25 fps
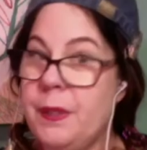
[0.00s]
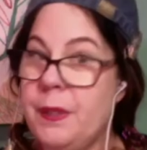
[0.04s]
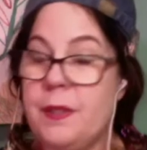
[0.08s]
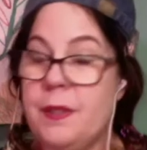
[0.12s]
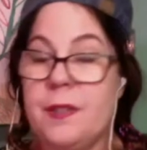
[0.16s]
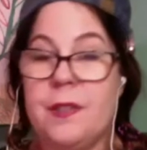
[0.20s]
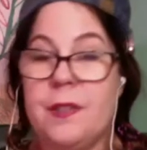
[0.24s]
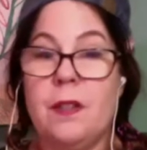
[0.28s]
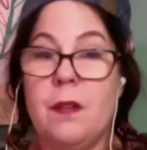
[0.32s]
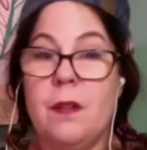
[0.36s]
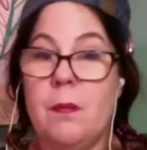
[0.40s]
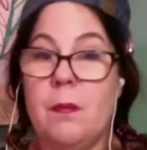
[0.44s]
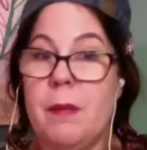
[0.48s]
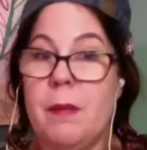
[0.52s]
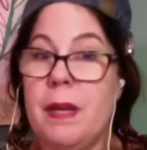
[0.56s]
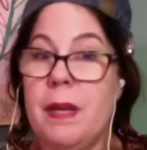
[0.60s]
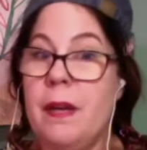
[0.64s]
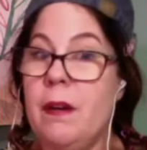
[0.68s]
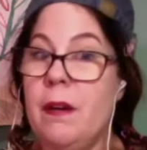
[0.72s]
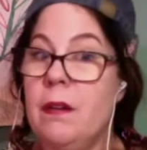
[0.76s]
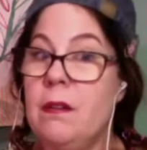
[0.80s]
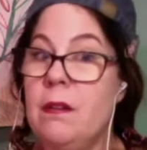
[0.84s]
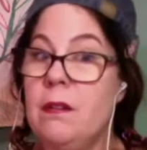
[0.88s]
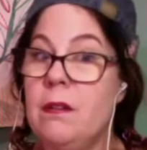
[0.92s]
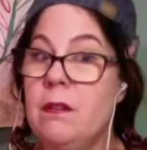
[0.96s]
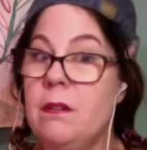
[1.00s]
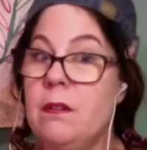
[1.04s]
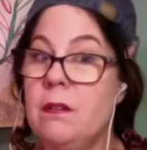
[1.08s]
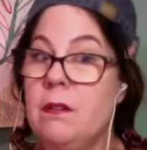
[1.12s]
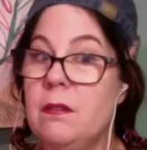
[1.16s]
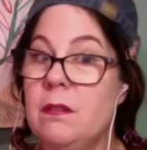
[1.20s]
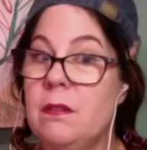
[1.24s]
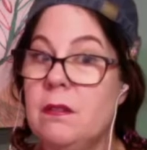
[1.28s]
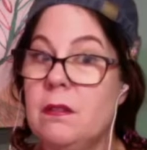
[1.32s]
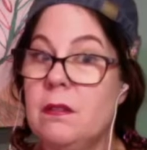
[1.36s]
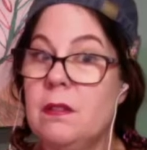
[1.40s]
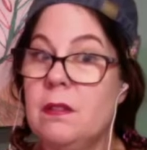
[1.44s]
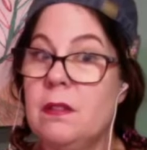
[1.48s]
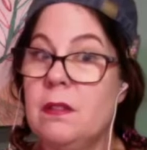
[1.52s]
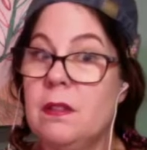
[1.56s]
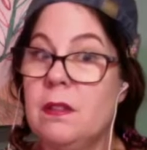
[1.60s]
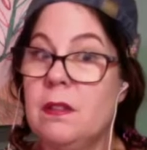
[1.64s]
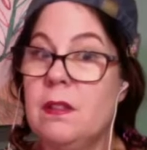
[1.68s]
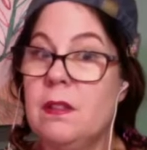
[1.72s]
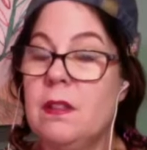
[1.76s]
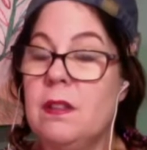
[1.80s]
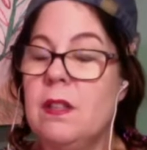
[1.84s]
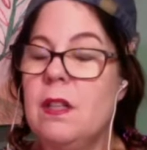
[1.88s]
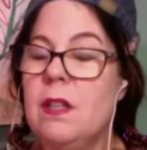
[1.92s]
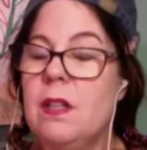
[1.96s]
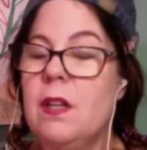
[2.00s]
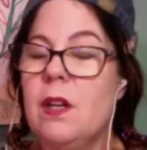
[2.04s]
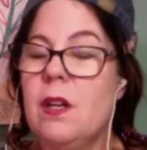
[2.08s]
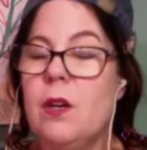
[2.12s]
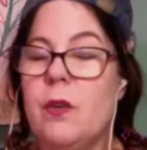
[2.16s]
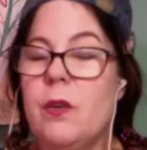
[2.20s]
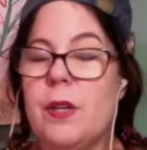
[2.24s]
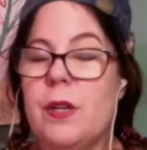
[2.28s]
still a male. Okay,